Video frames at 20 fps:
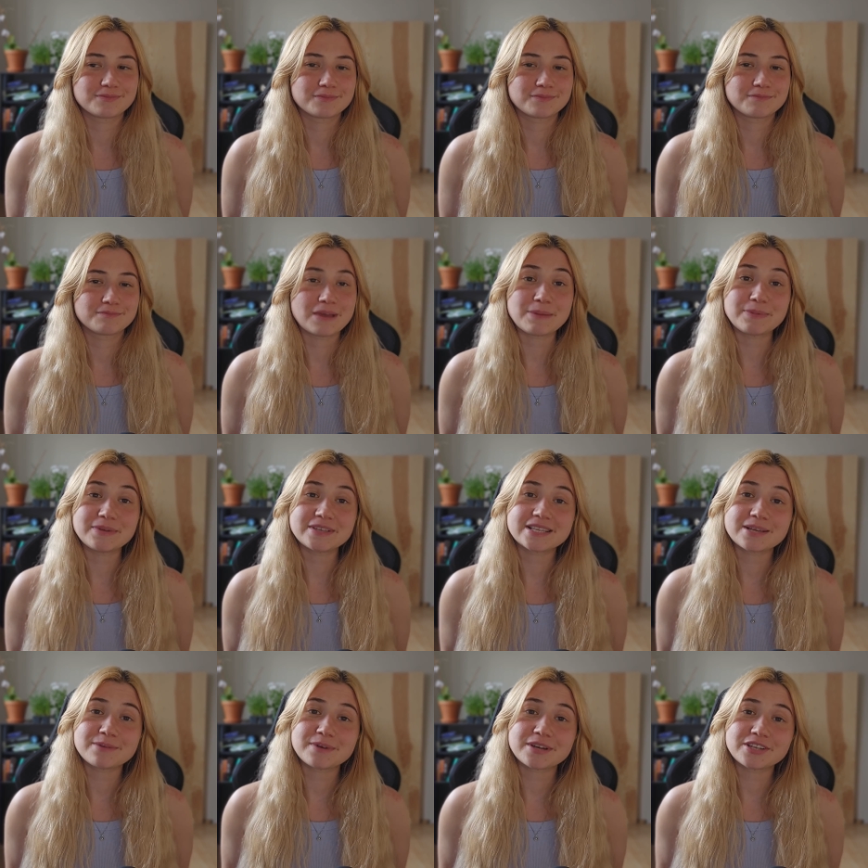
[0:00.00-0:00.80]
Maybe
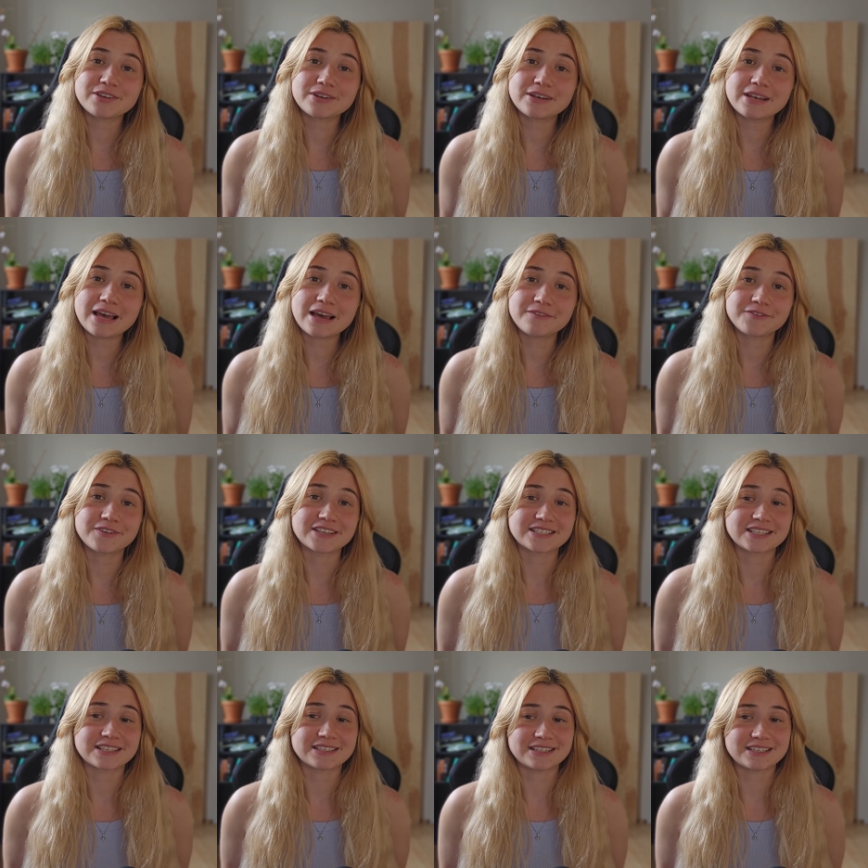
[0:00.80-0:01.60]
someone you love
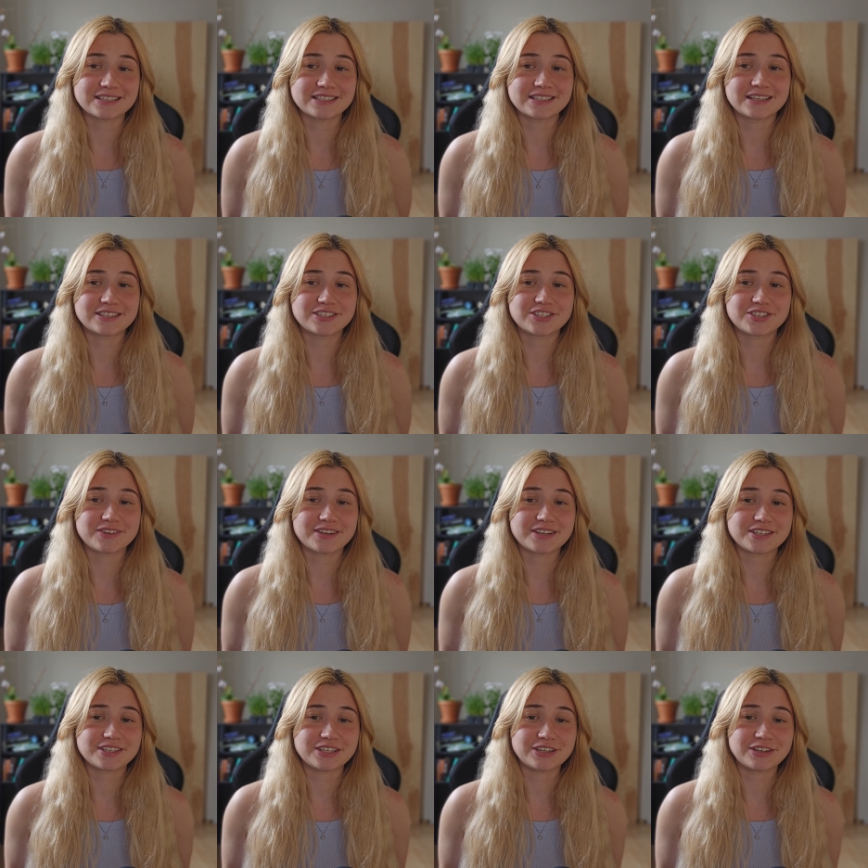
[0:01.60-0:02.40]
is in this
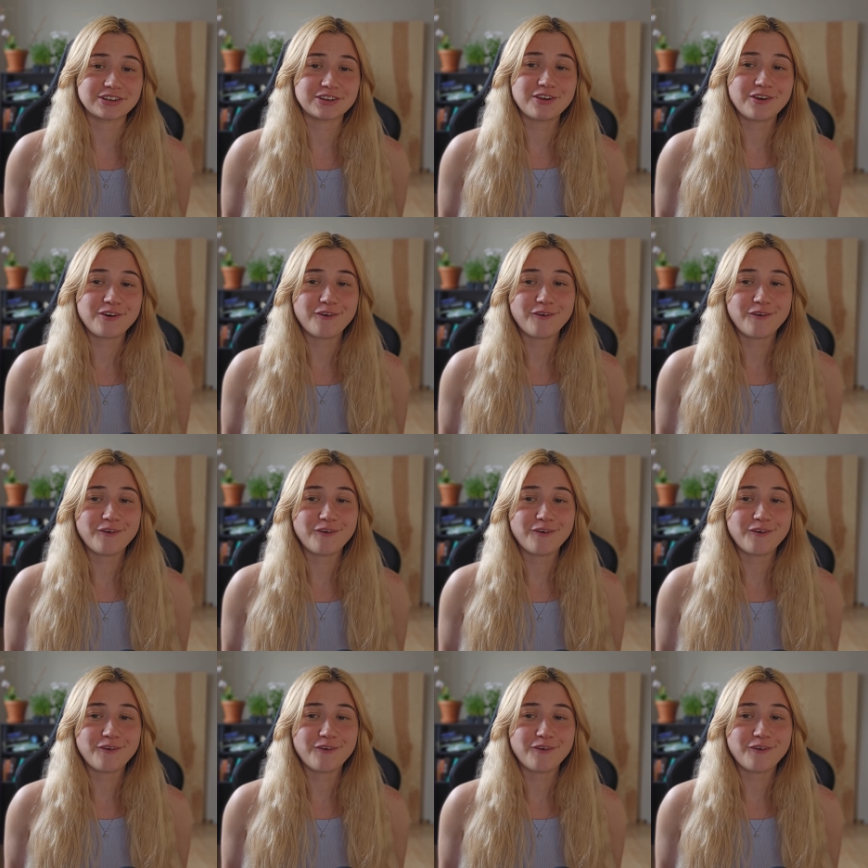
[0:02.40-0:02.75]
situation,